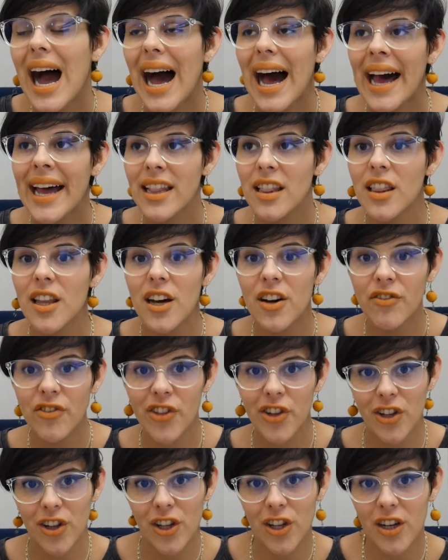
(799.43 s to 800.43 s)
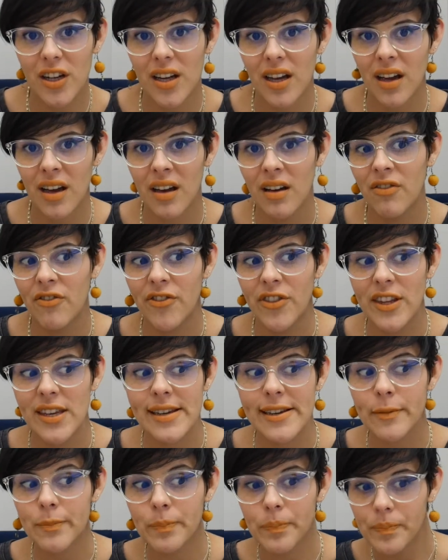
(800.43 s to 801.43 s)
I love the look of
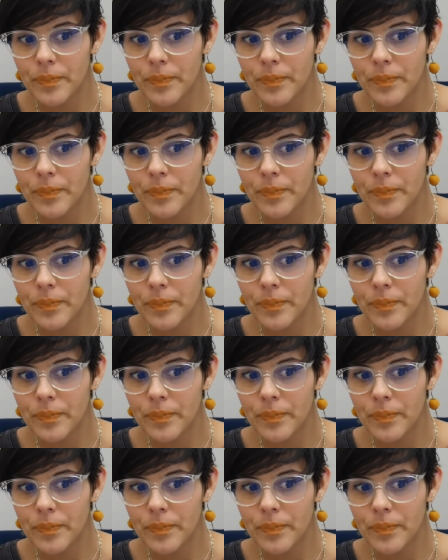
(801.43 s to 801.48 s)
the